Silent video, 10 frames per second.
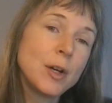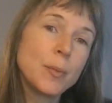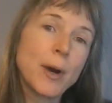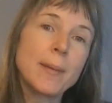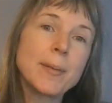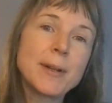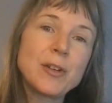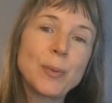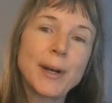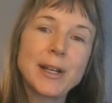probably
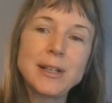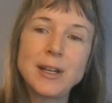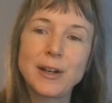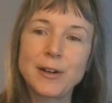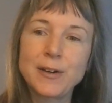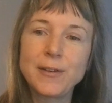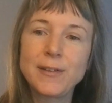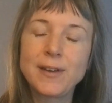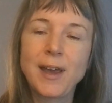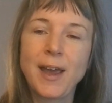20
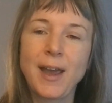years,